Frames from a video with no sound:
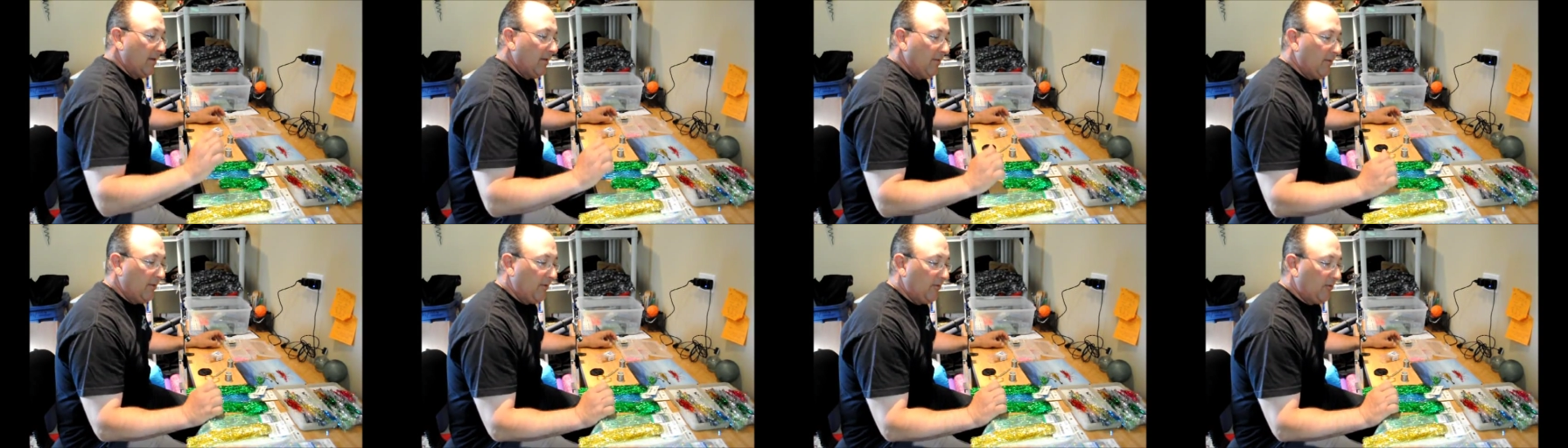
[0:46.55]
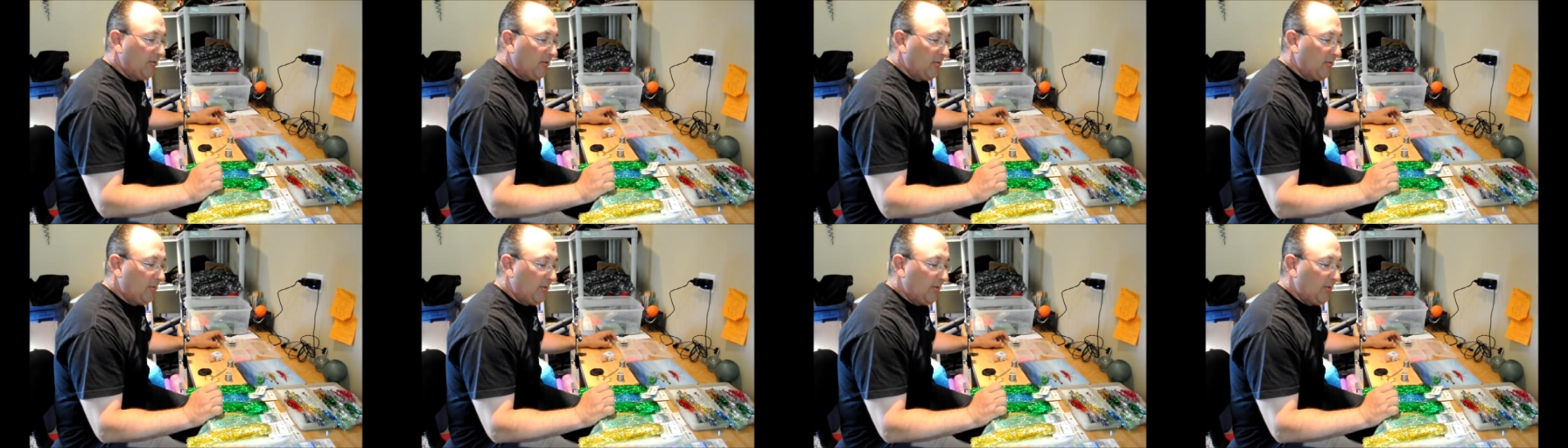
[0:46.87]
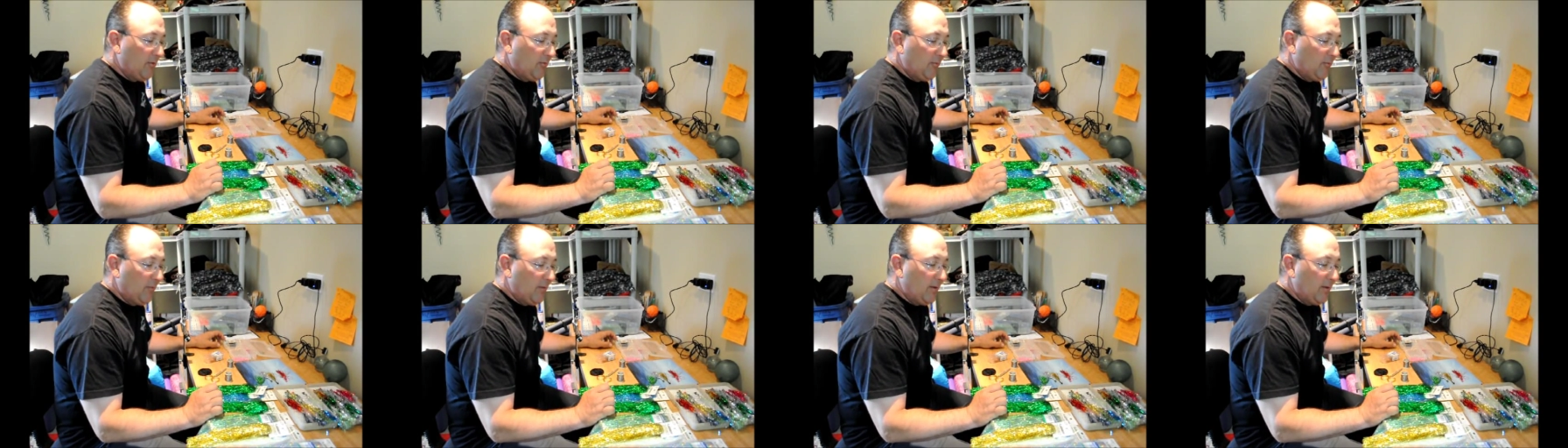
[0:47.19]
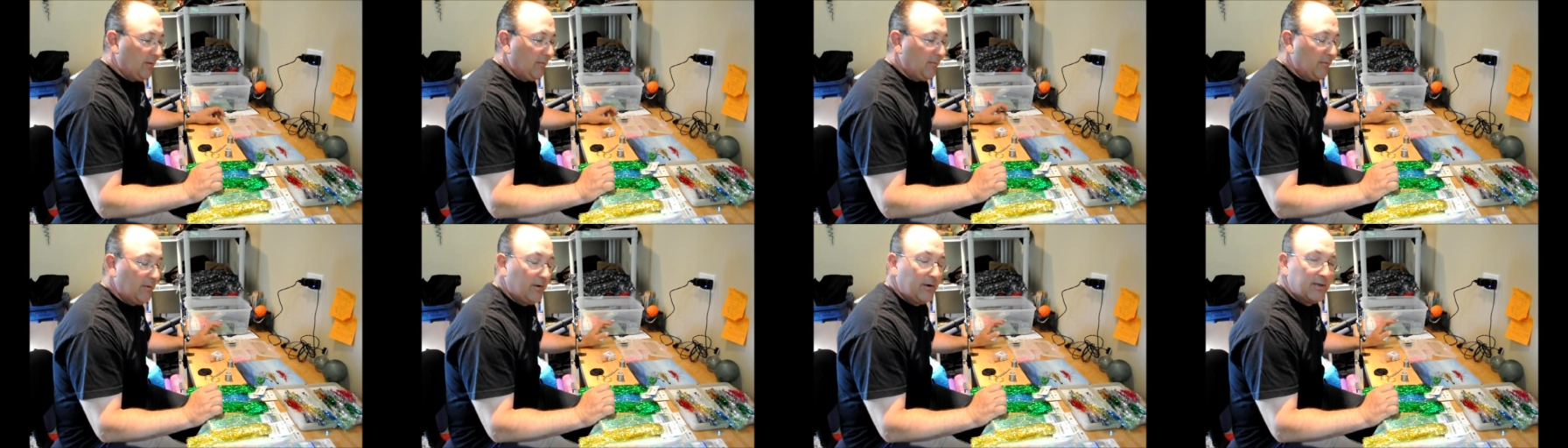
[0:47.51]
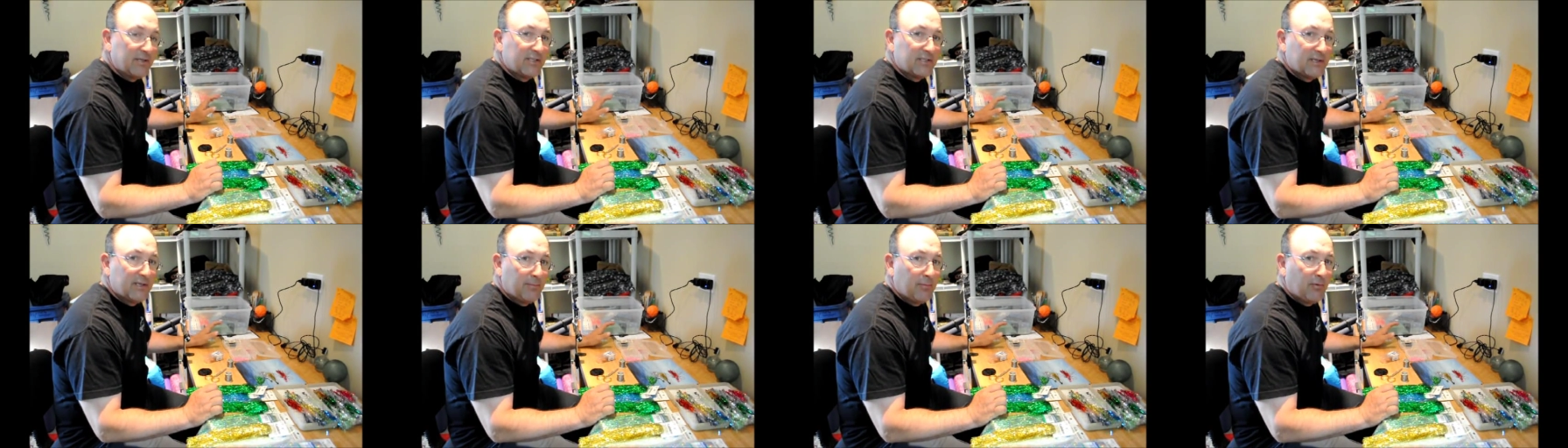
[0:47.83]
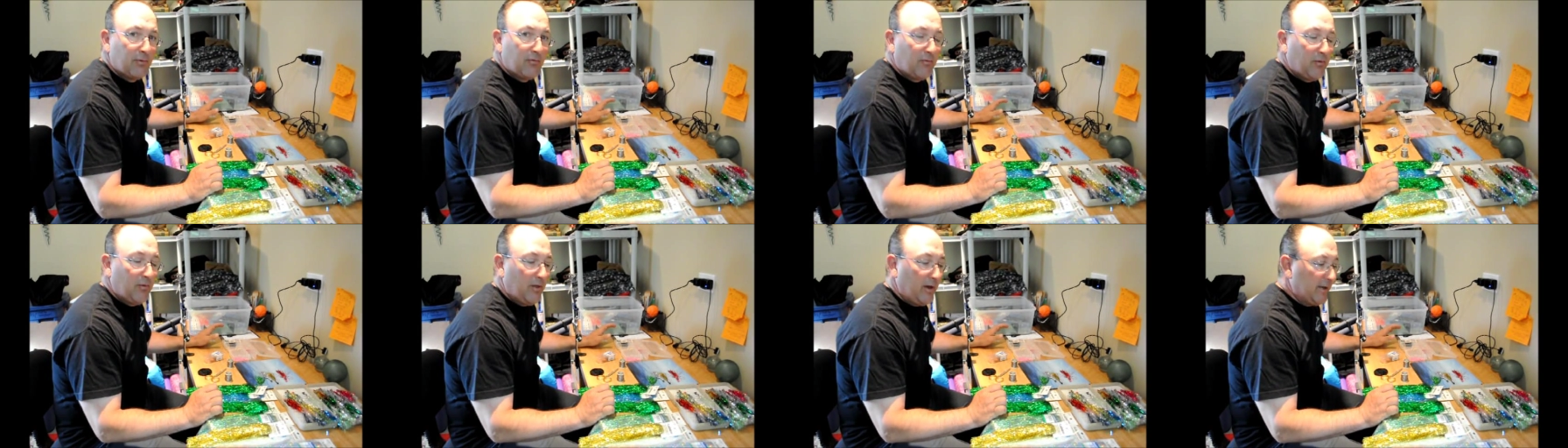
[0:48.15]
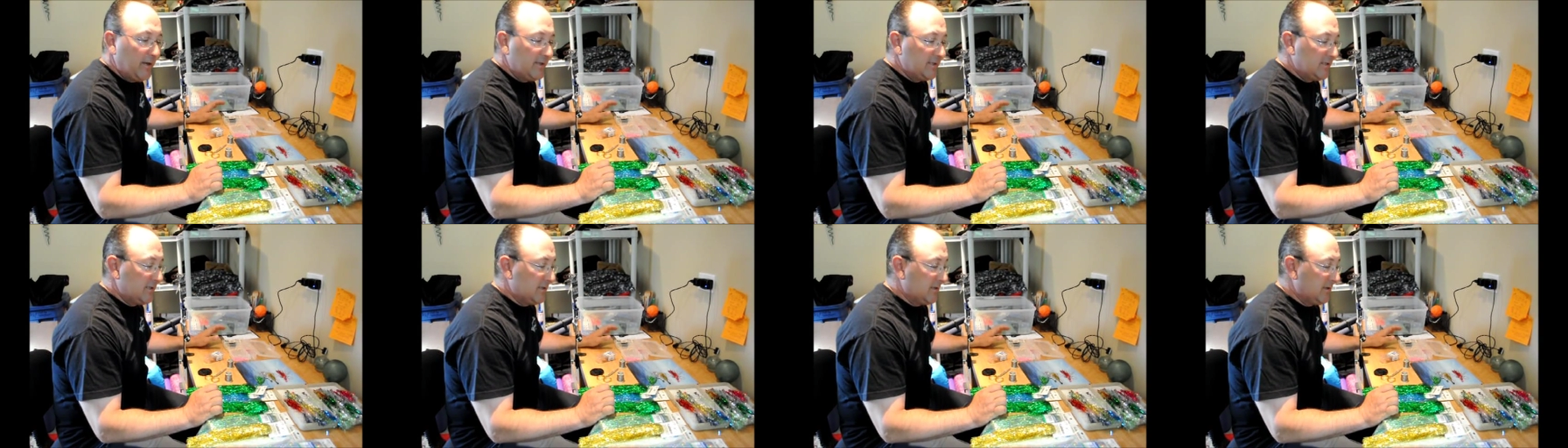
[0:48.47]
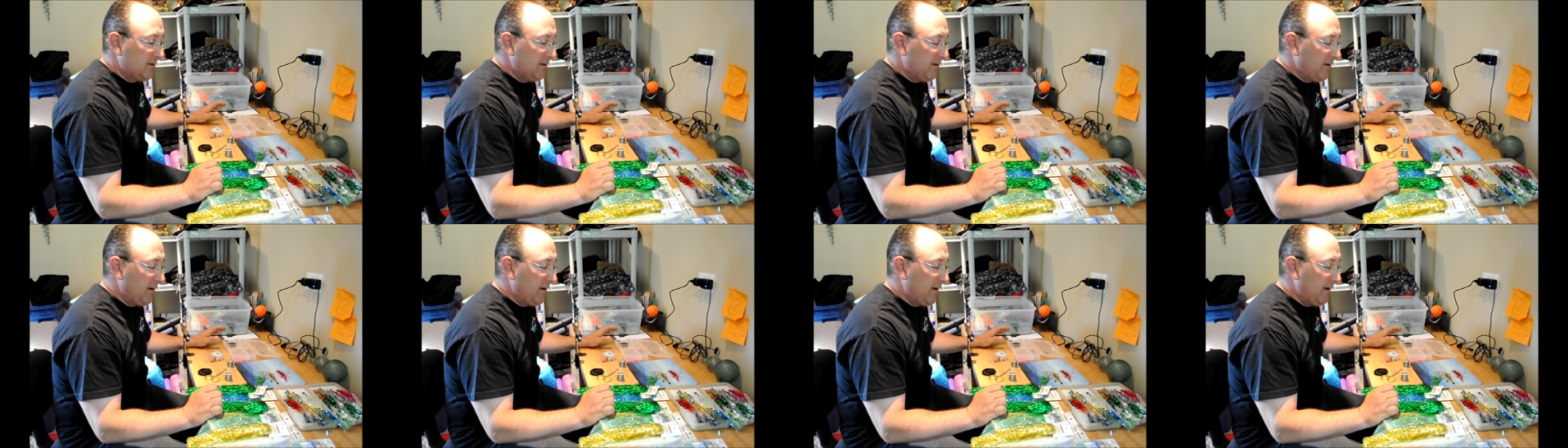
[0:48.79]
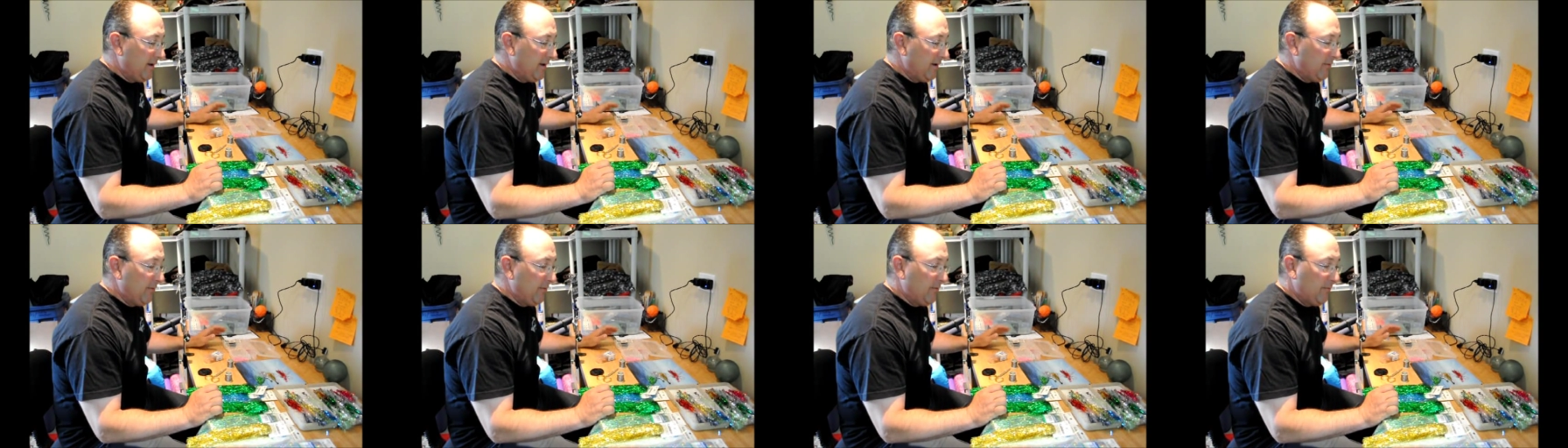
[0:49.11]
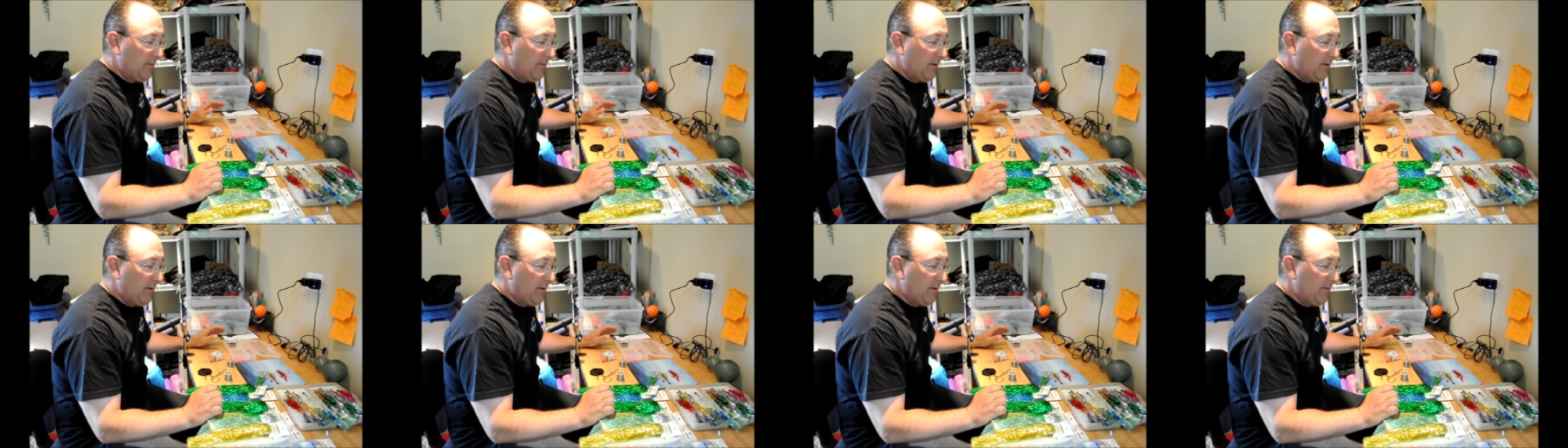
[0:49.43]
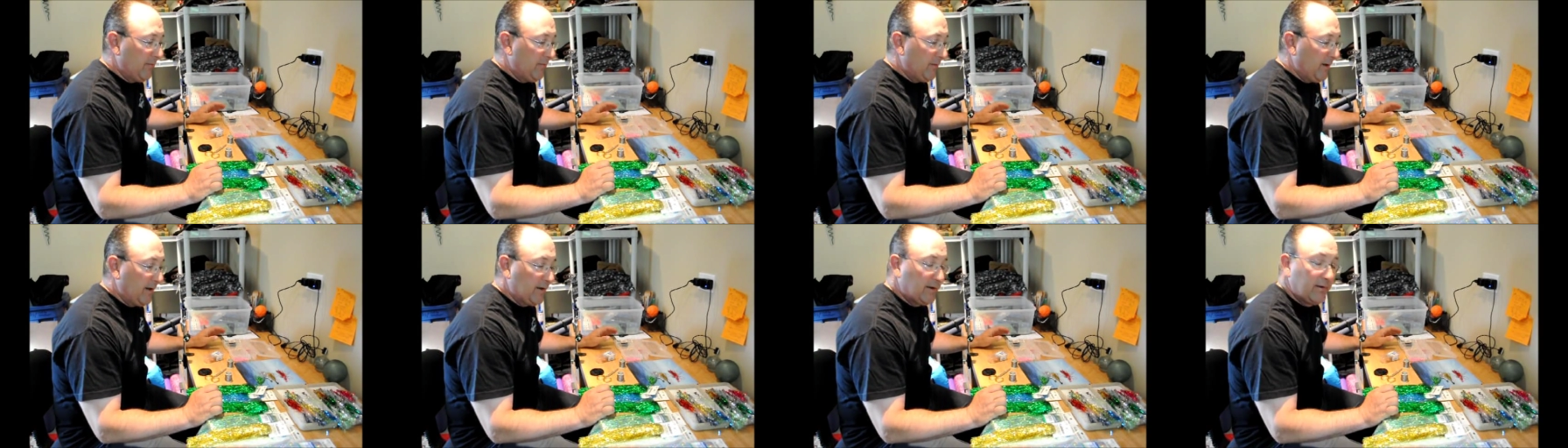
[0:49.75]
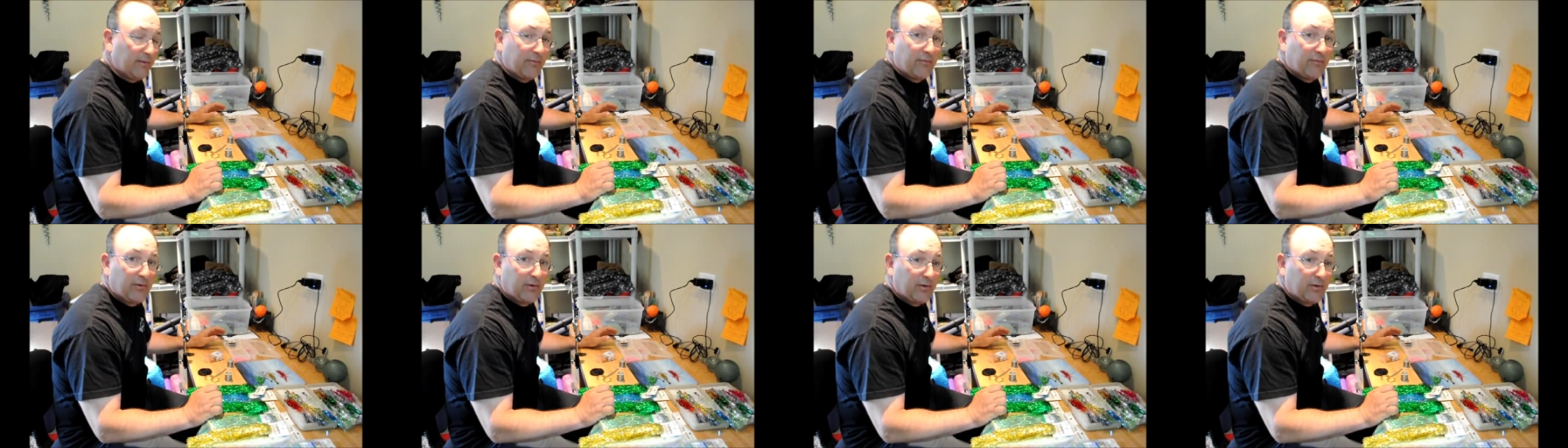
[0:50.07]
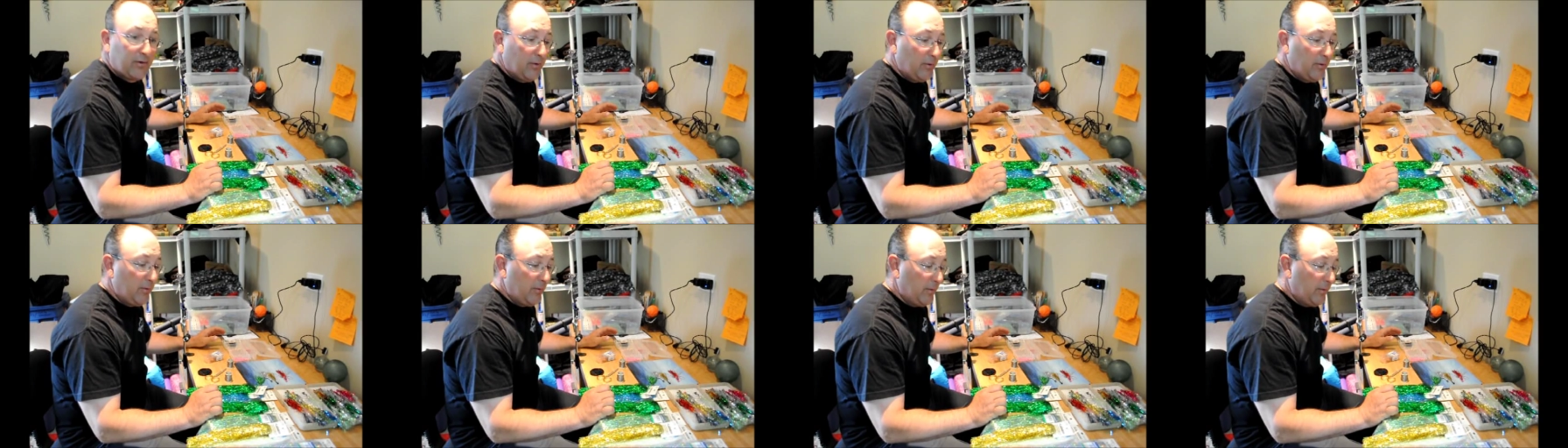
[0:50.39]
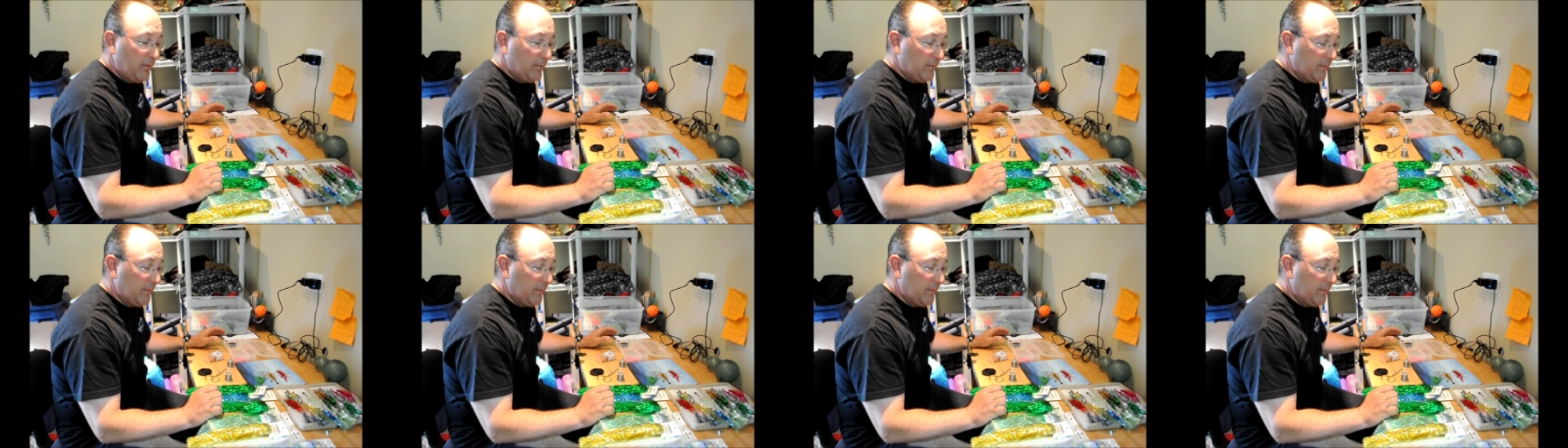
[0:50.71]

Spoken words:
These are very simple flies to tie, and they're very effective for coho.